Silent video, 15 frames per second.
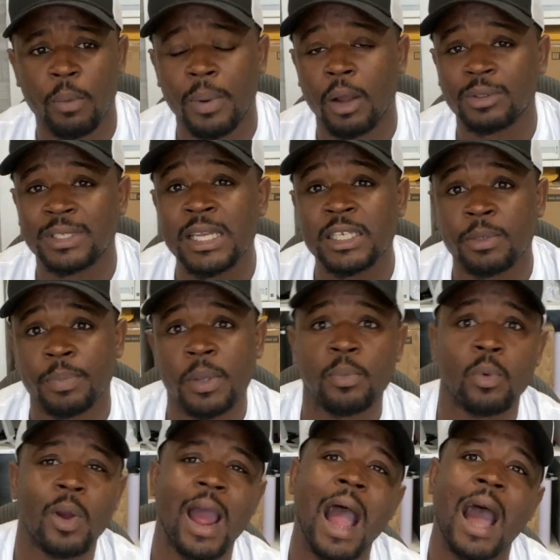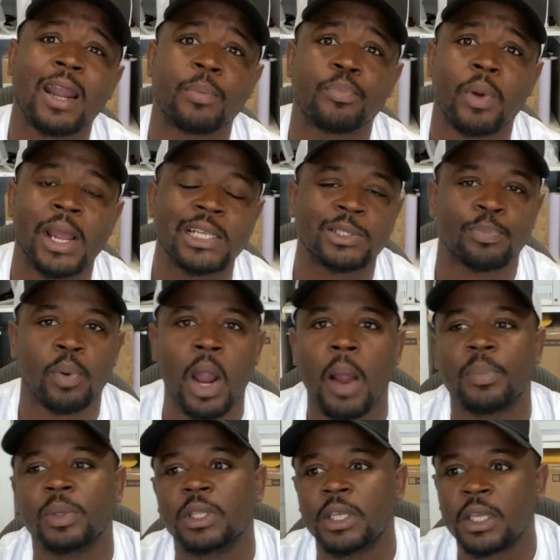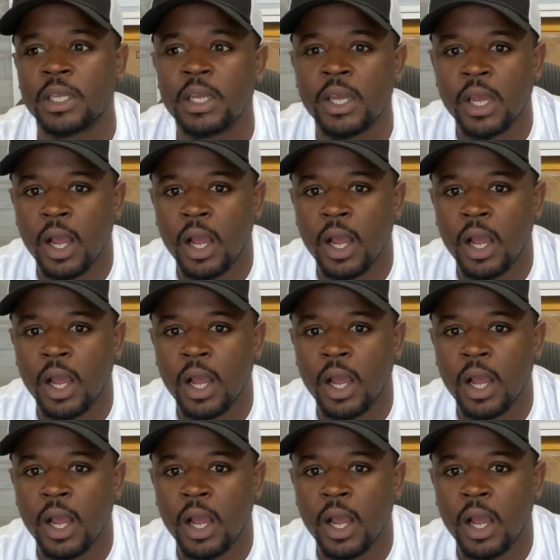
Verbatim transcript: about teaching people how to price properly